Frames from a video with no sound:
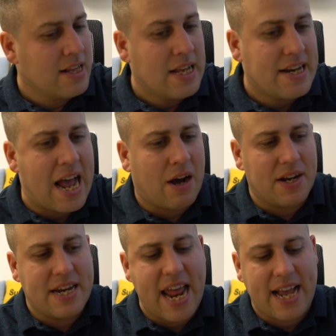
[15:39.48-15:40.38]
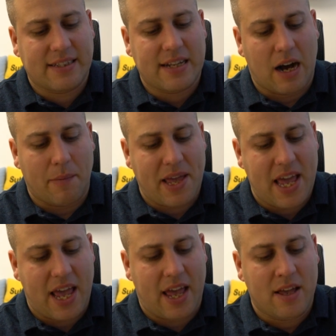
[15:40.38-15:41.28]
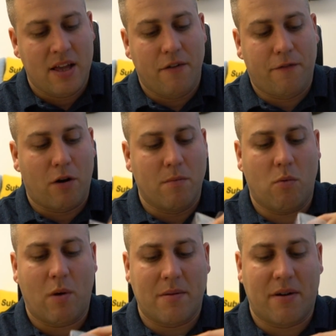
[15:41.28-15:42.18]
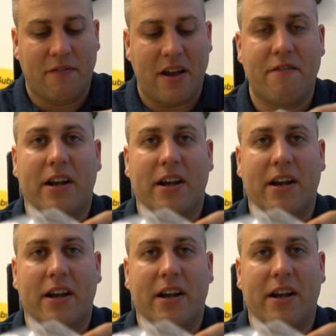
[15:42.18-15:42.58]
Now, next up here from one of my favourite